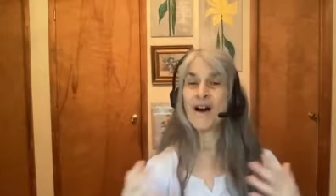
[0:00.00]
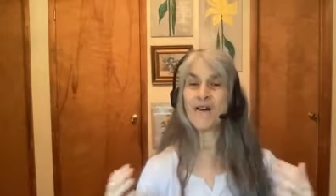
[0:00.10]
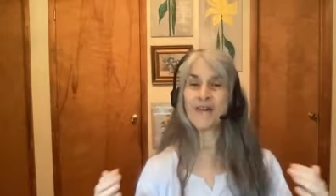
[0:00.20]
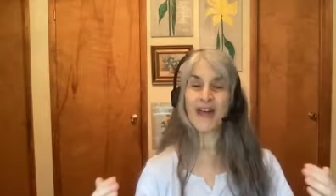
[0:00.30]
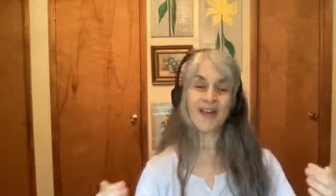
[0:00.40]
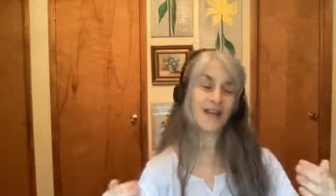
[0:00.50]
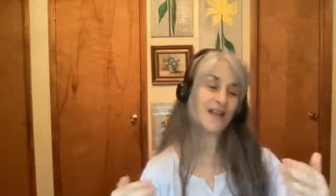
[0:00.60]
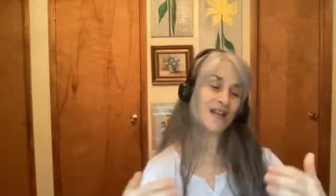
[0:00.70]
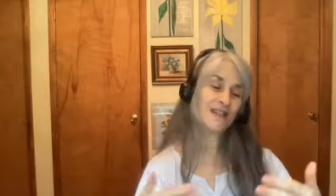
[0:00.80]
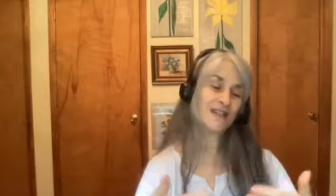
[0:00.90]
Okay,
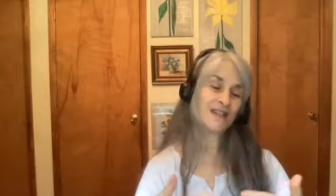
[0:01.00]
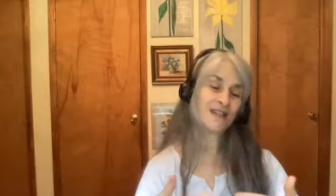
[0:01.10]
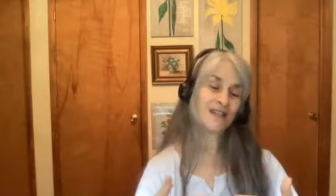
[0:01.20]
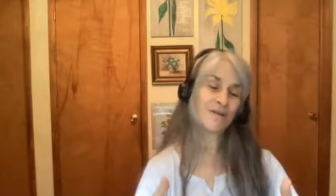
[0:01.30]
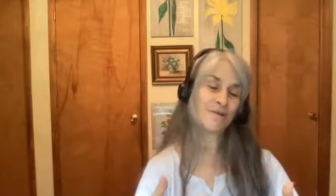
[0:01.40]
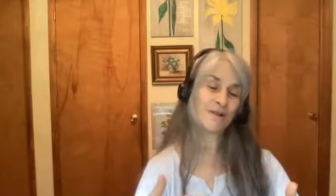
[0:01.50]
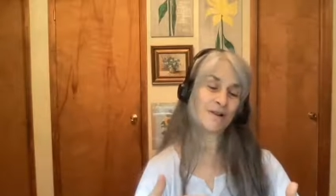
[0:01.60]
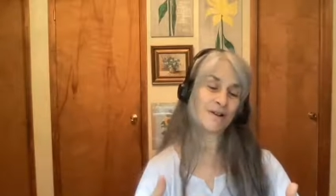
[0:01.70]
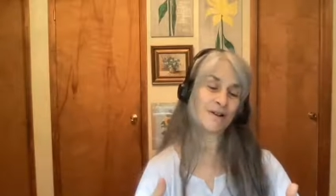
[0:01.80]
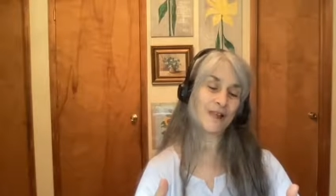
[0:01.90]

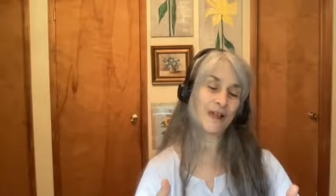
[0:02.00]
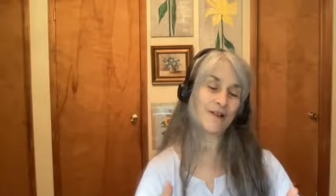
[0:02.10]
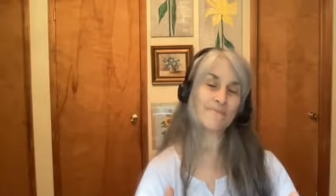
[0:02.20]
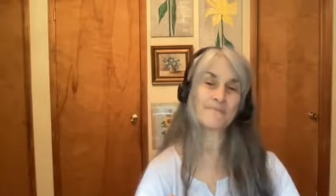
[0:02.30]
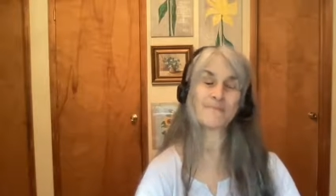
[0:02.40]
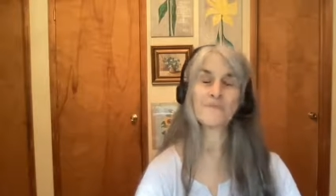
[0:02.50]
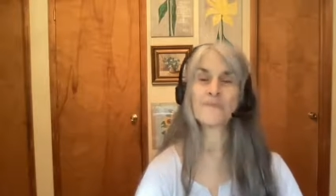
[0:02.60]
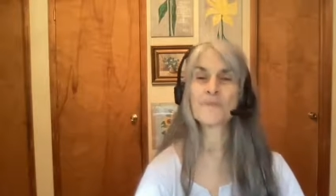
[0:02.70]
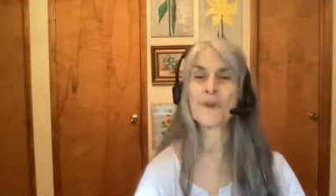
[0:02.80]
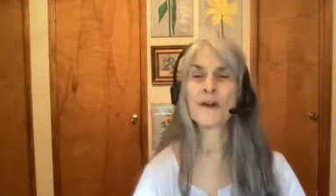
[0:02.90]
similarly,
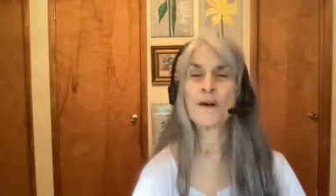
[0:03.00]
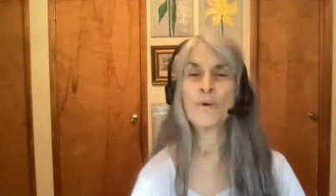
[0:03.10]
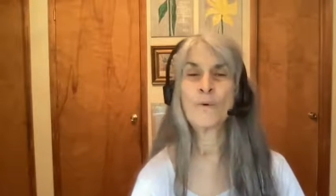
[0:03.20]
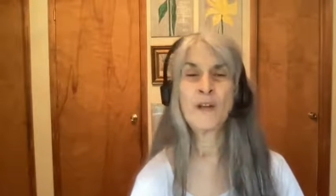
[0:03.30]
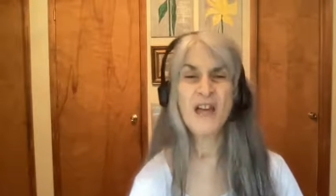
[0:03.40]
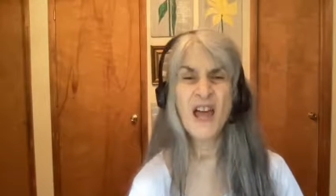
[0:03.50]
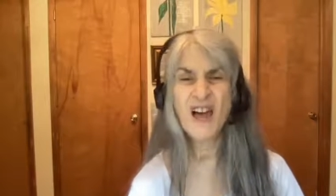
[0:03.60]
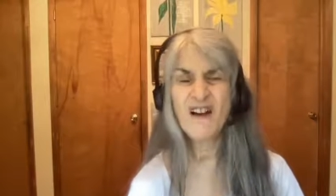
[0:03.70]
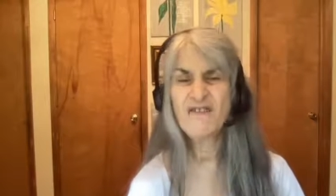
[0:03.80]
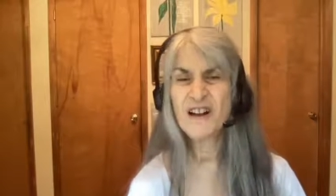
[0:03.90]

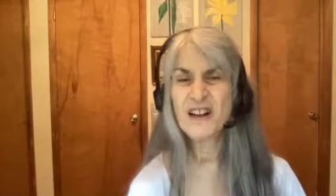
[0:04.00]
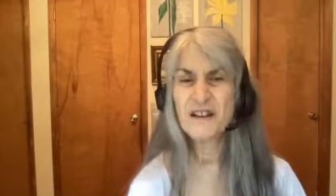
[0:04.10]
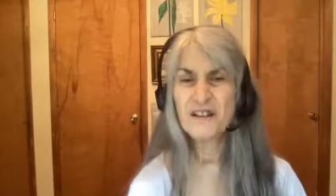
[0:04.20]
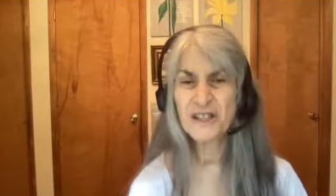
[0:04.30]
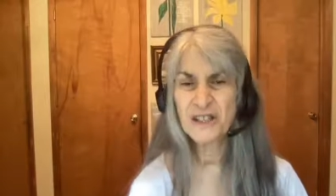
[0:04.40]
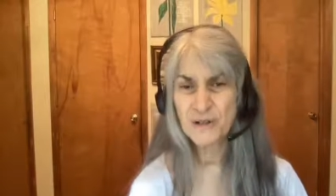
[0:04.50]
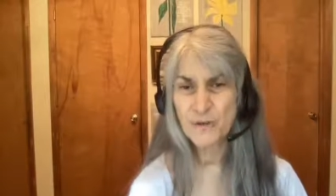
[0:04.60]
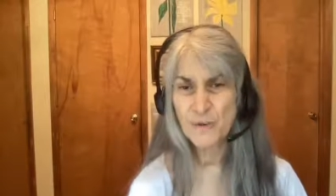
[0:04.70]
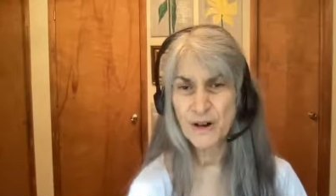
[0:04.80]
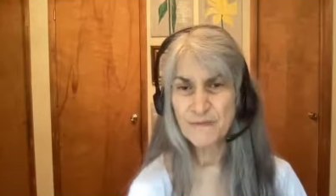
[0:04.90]
whenever I go to the
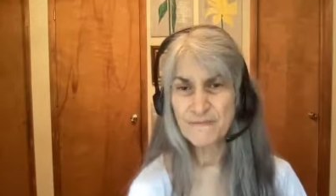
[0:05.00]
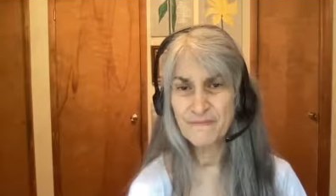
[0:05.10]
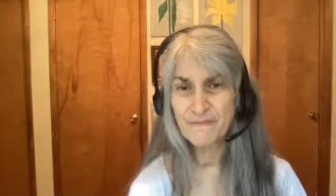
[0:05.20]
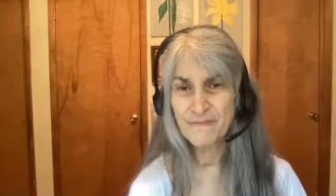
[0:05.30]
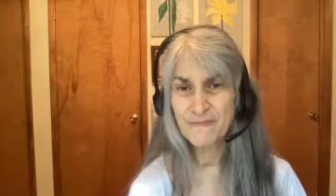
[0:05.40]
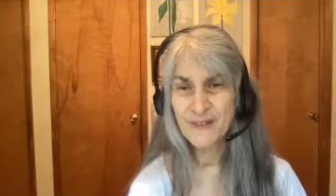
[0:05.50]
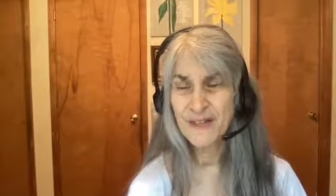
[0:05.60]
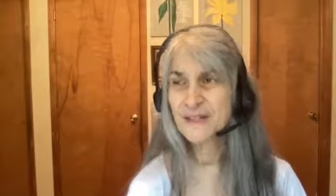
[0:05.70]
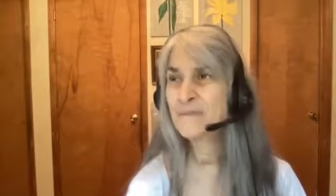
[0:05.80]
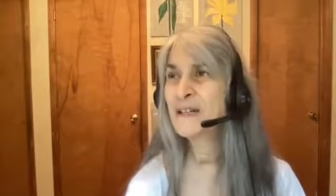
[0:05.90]
store,
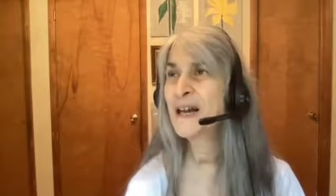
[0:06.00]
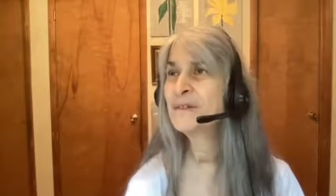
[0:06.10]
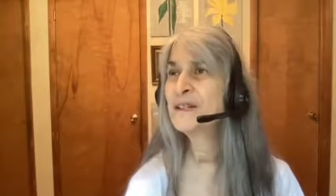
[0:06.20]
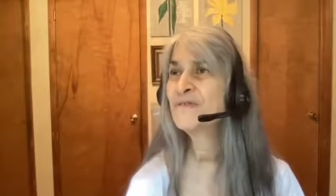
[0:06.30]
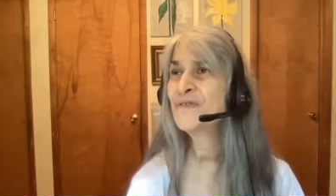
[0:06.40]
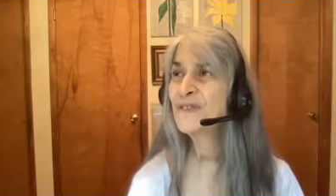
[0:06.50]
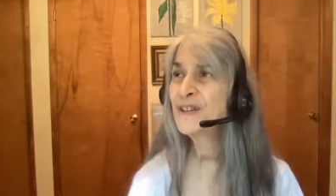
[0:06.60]
this has been happening for